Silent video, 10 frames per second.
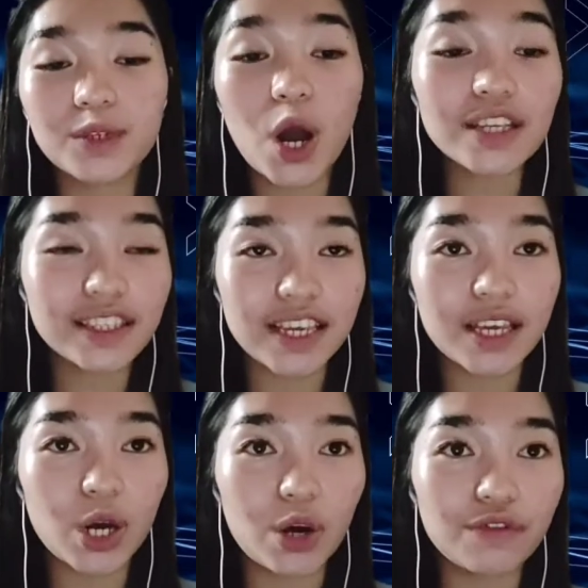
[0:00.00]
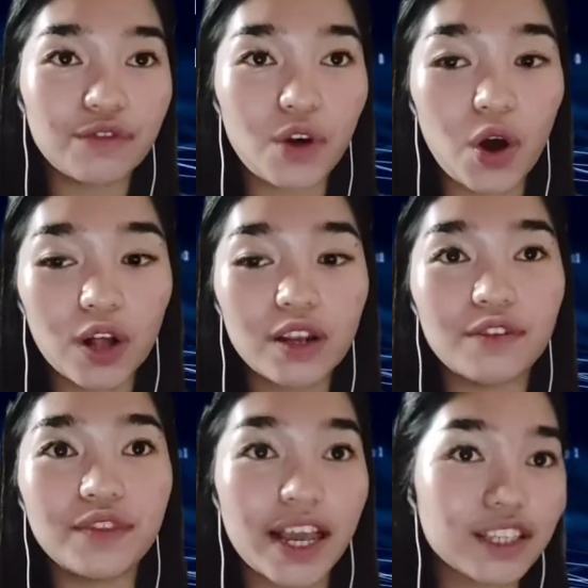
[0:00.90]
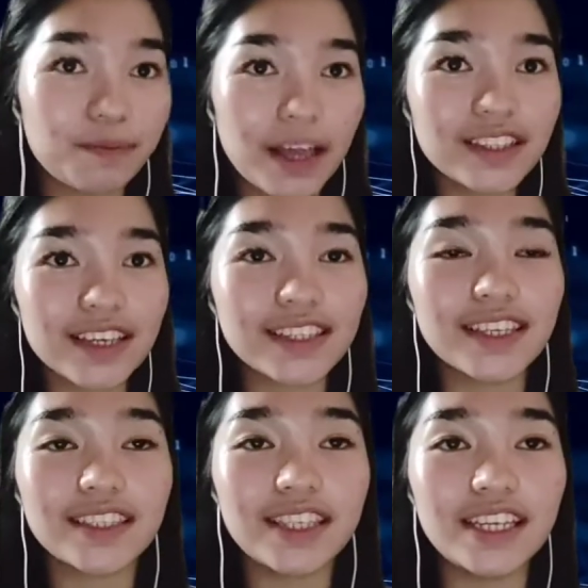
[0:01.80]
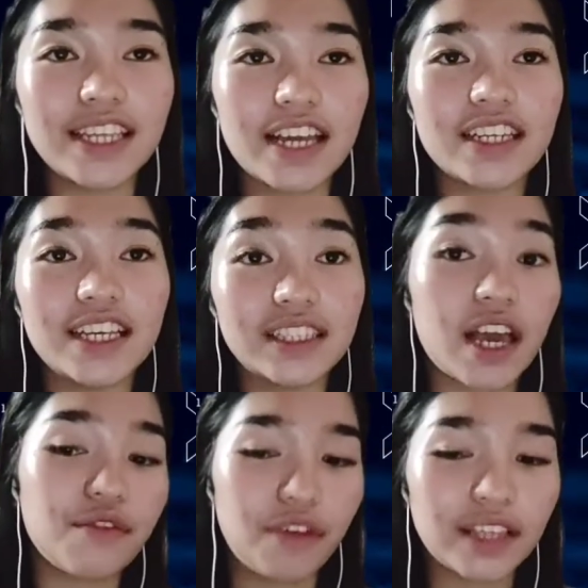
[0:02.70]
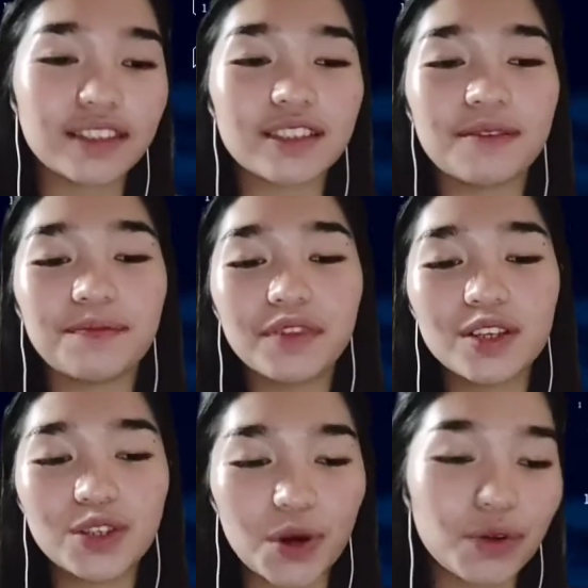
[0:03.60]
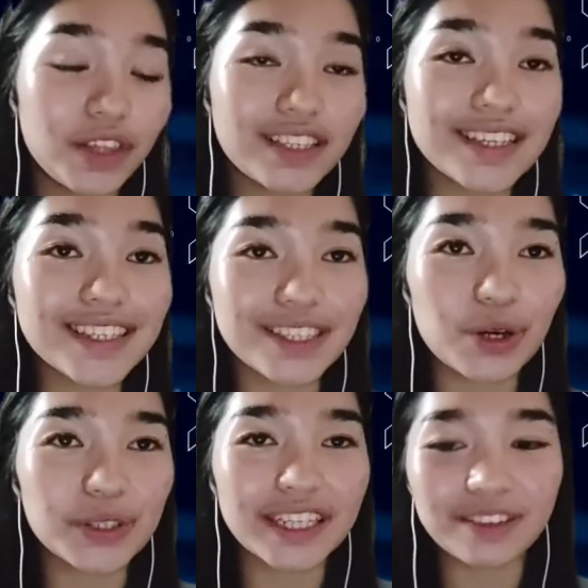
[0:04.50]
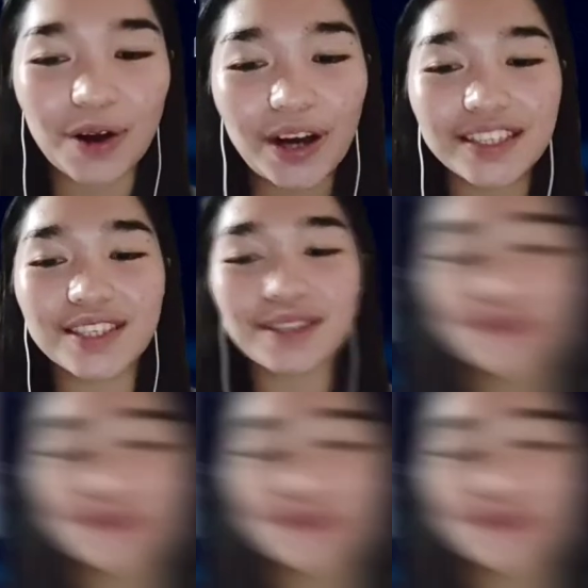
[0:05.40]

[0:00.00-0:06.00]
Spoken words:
costing of all of the expenses that needed in the event. So this is the total cost.